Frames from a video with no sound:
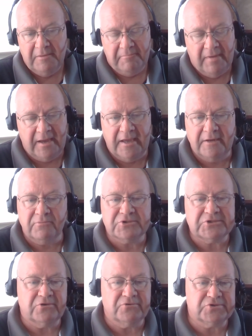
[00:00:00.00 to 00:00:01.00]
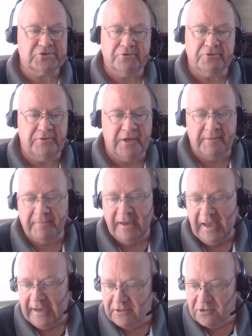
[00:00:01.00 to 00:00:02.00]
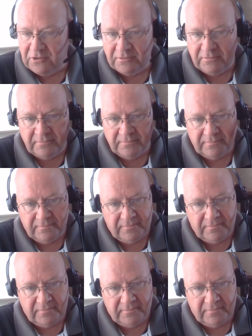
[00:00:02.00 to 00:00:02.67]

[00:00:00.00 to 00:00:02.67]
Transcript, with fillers: my head was so screwed up I couldn't